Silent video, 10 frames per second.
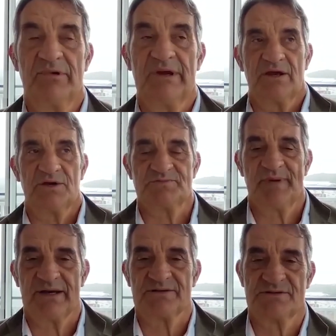really goes
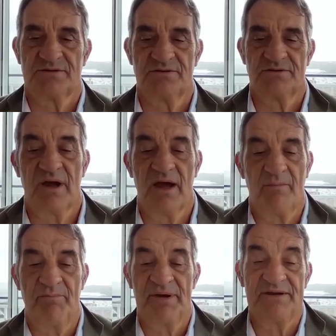back to
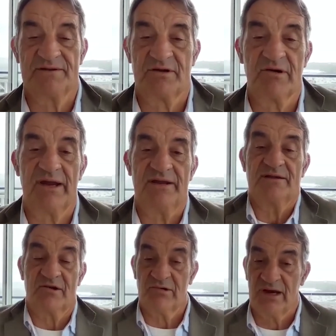Peter the Great
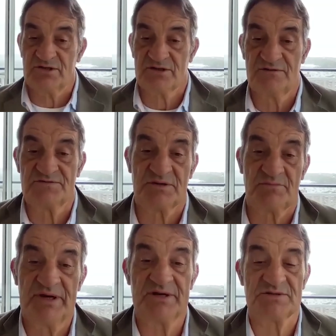and the creation of
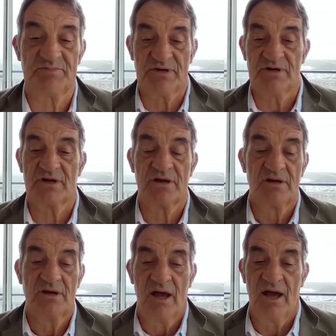St. Petersburg.
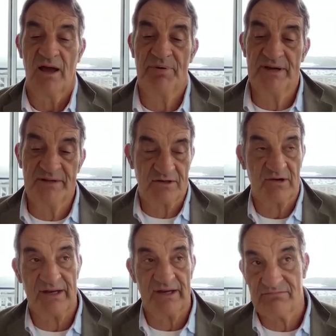Peter the
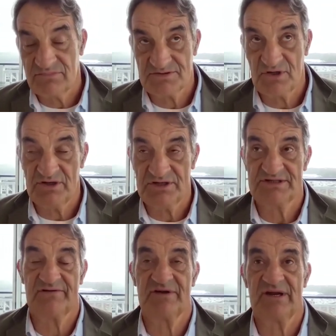Great was early
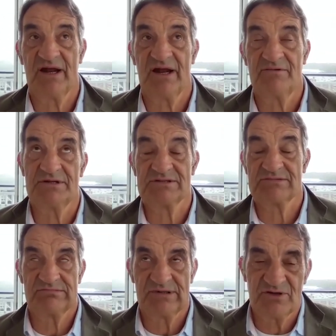
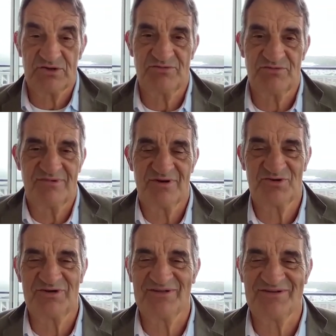1700s. I
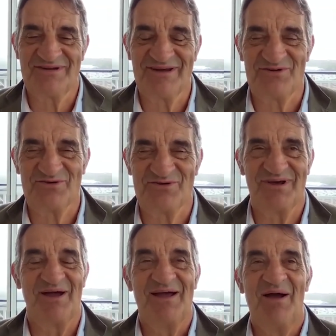should get the dates, shouldn't
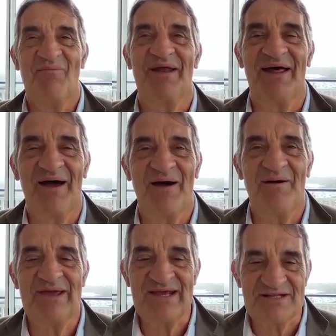I? But
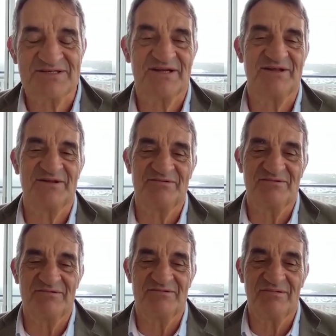he considered
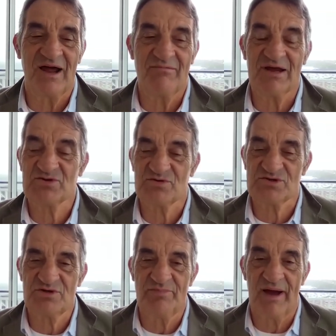that Russia was
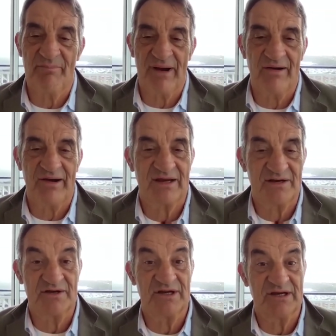too barbaric and
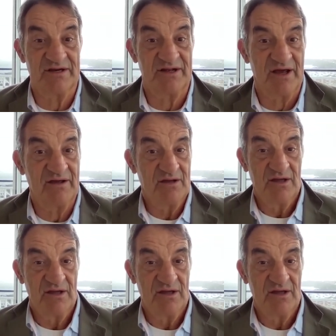it needed a